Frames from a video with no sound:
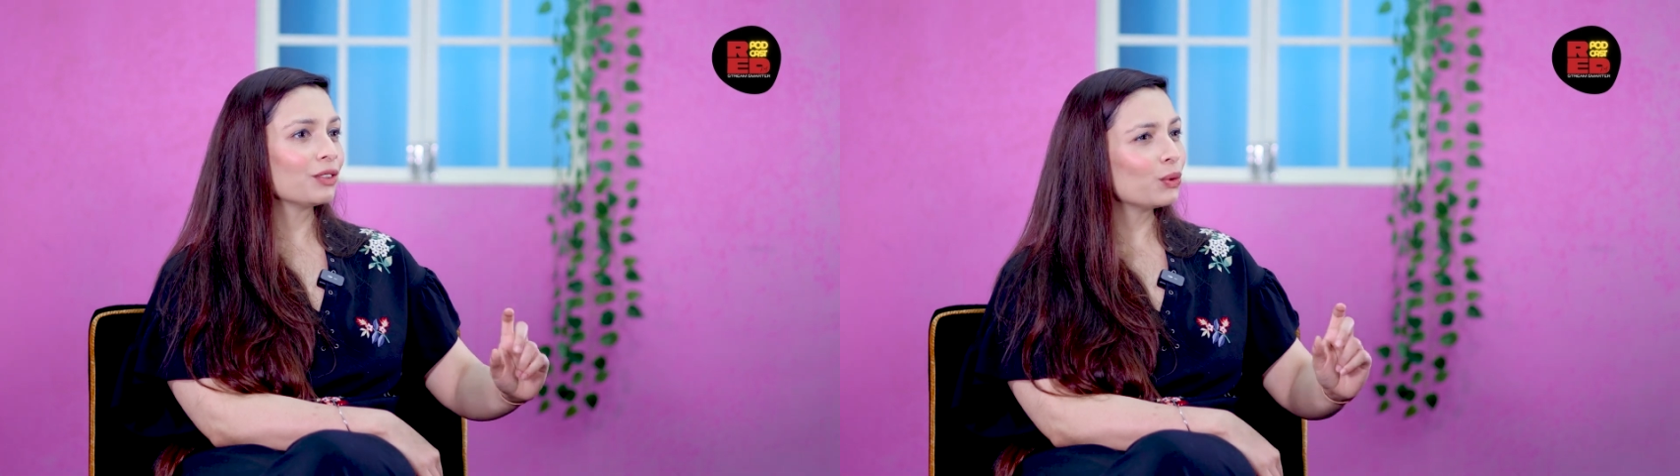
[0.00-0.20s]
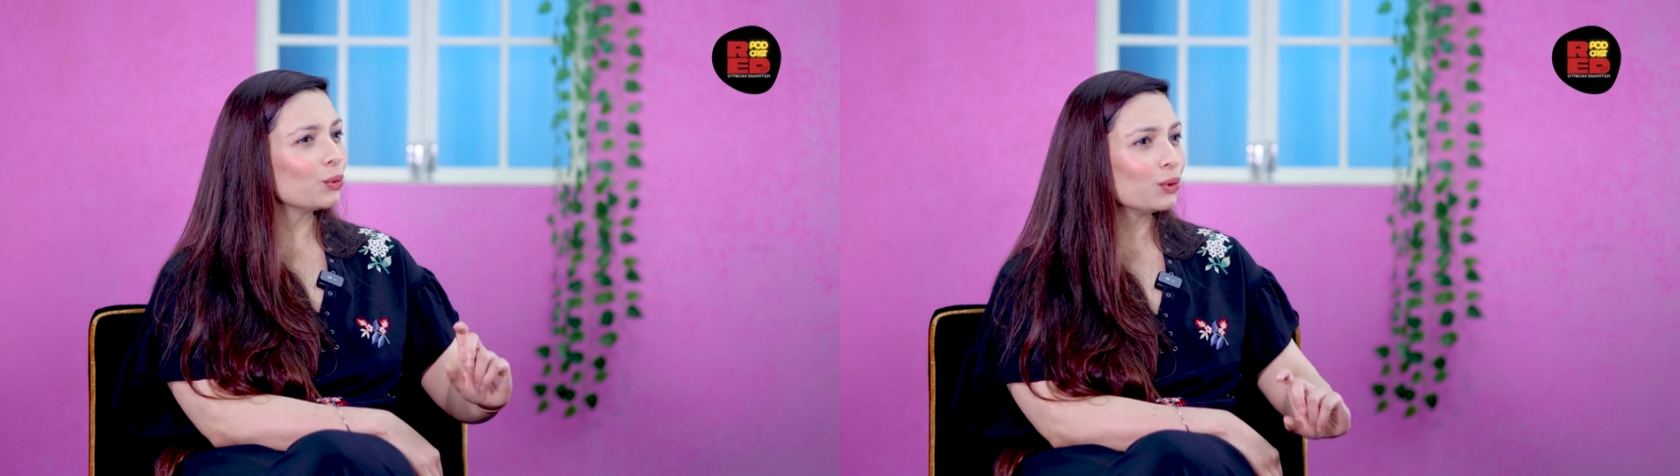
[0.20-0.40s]

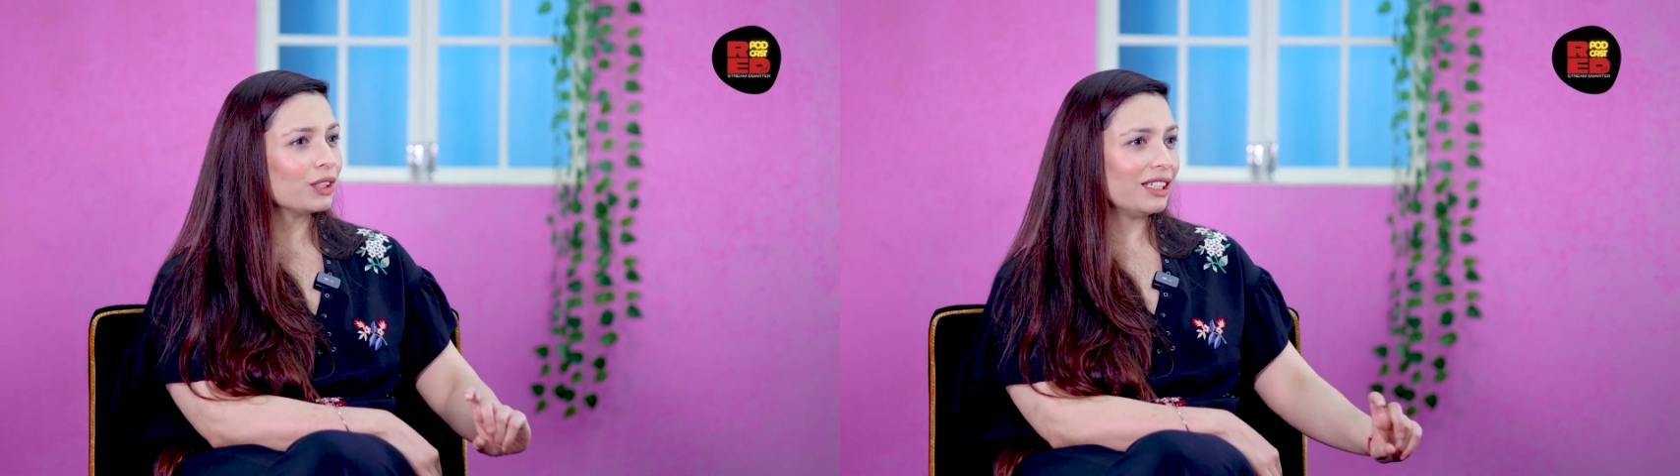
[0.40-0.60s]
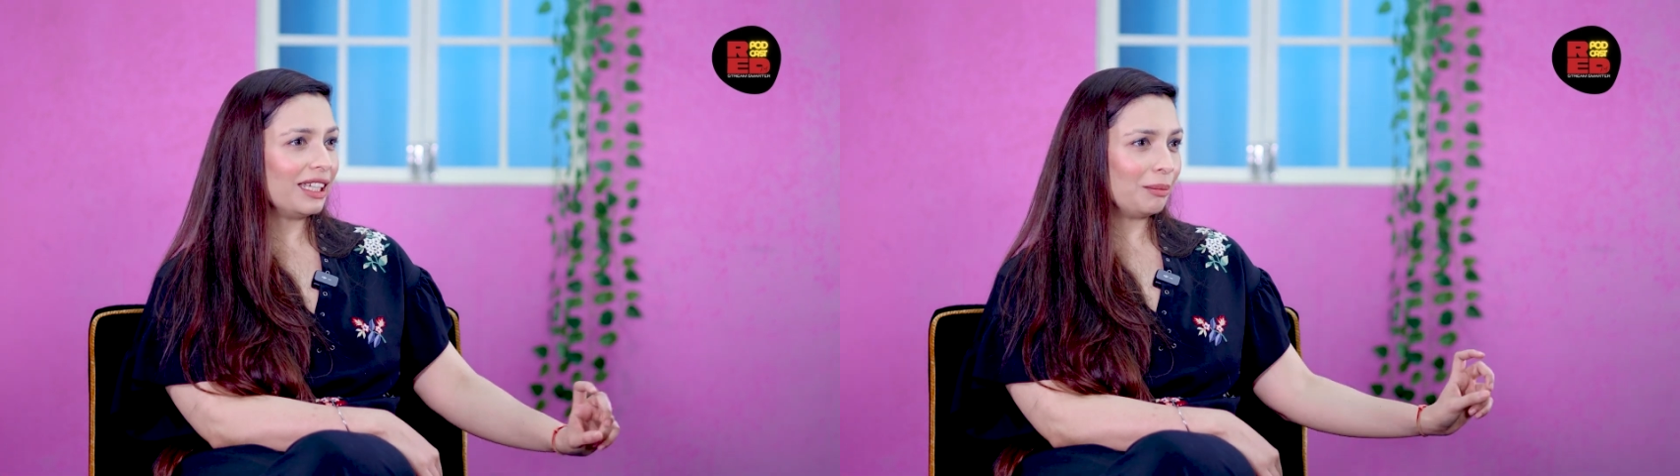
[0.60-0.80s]
through
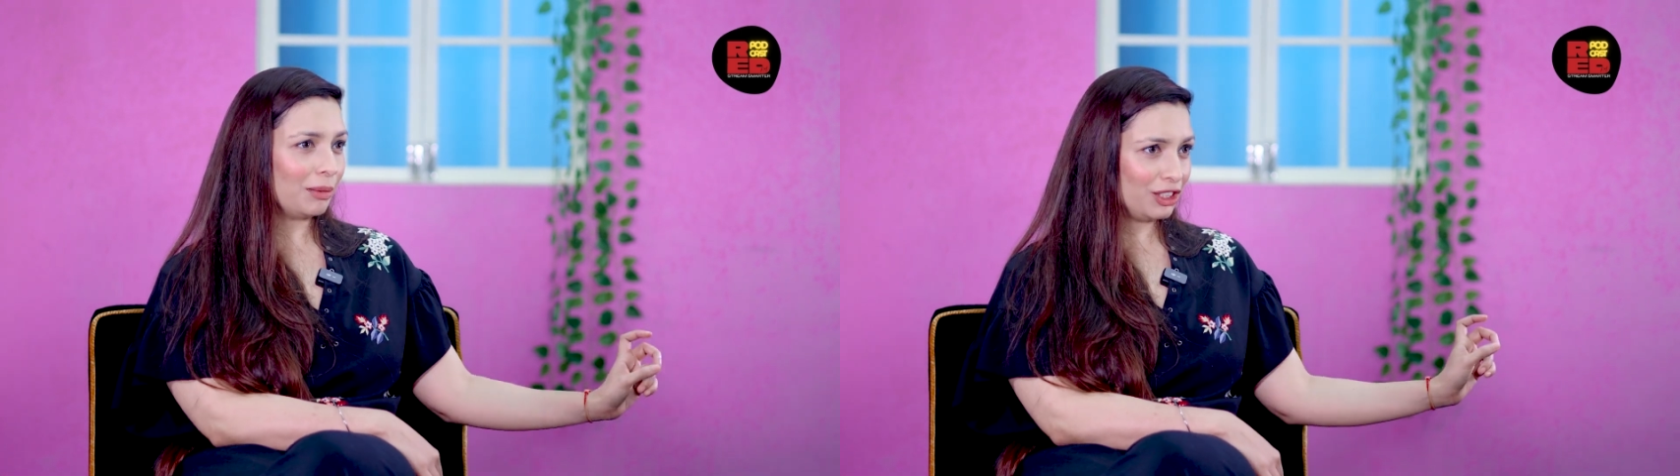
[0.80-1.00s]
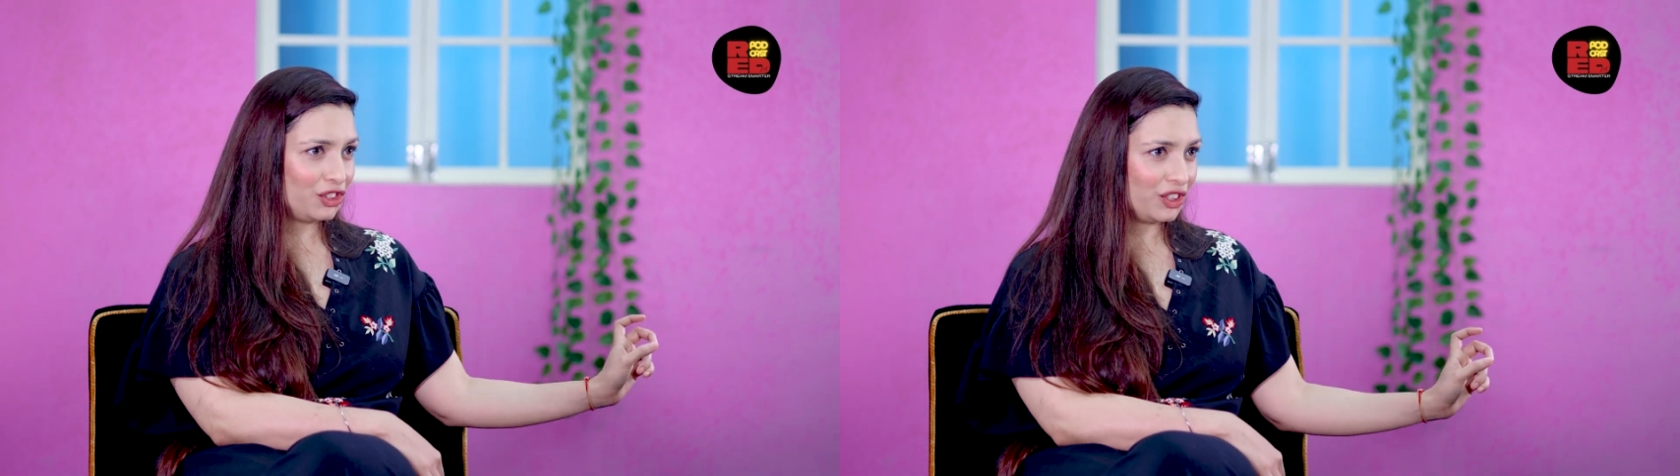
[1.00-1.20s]
the day
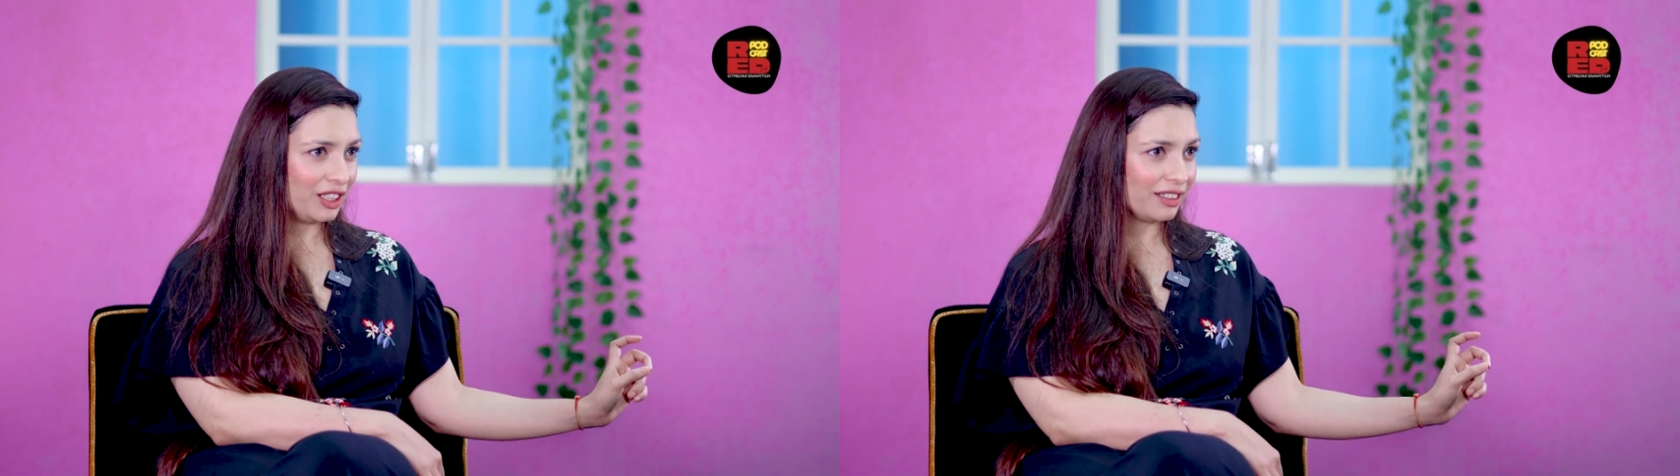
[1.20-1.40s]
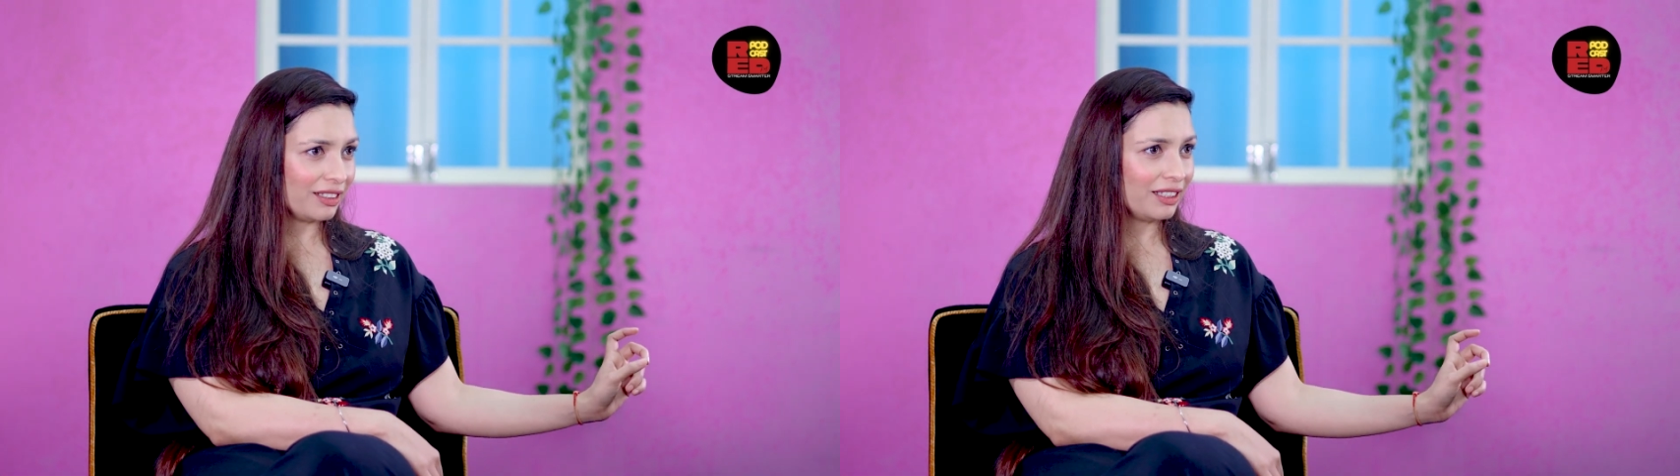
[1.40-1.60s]

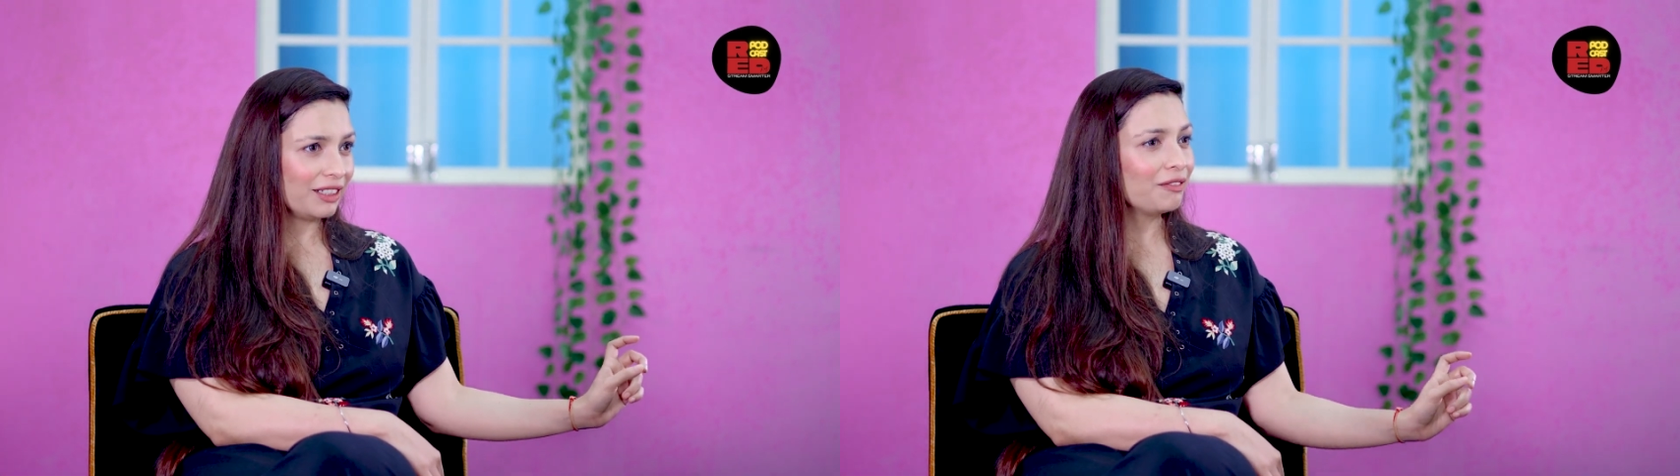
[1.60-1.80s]
munching